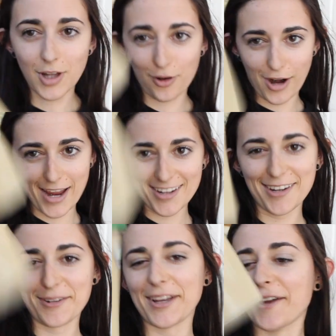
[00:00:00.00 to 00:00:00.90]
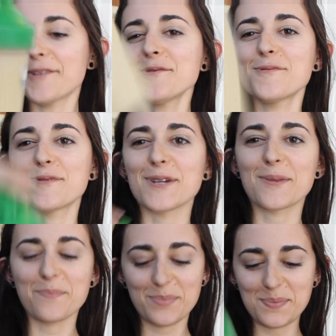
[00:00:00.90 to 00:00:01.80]
All right, here we go
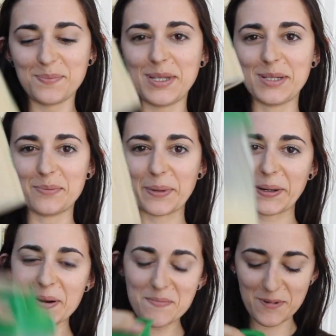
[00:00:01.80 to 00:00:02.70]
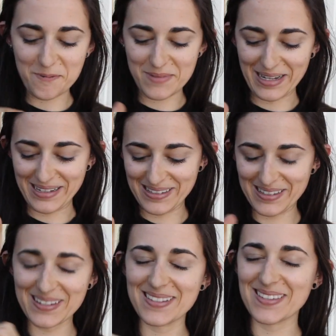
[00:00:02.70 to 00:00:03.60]
with peanut butter. Oh my
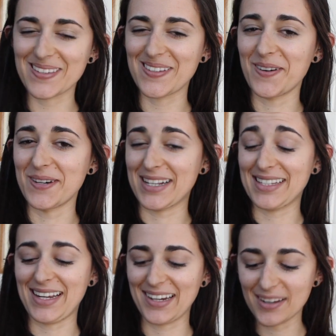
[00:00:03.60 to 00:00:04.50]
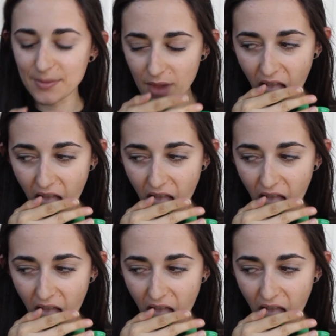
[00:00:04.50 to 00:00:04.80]
gosh, so excited.